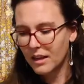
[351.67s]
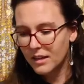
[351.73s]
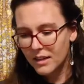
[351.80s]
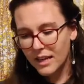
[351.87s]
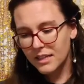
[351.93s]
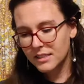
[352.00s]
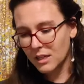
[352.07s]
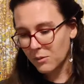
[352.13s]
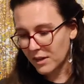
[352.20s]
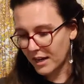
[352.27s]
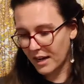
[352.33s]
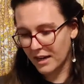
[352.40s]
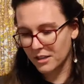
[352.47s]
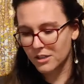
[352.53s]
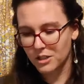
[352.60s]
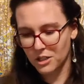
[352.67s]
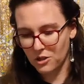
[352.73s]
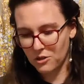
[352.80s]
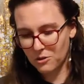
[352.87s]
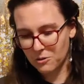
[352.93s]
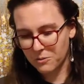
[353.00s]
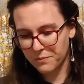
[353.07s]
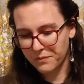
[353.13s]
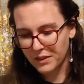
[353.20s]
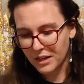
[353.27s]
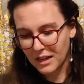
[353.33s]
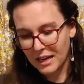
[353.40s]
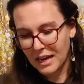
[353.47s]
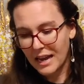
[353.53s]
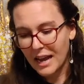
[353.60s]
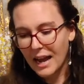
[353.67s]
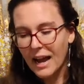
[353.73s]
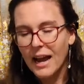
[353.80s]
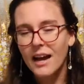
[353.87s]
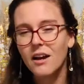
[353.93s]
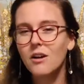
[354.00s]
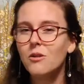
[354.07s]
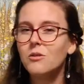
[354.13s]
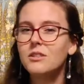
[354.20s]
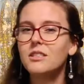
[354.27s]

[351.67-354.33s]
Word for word: Next, I want to ask you how